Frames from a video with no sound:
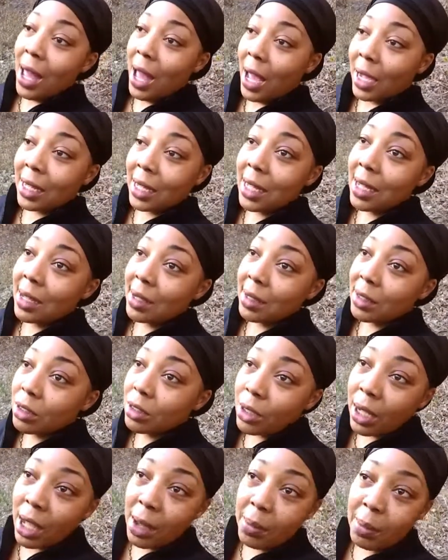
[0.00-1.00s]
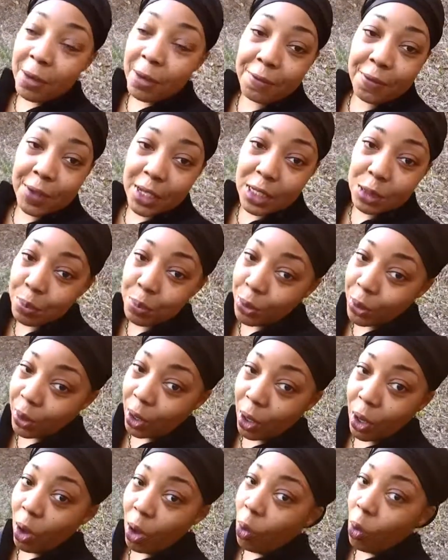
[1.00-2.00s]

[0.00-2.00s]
I can't look at my Facebook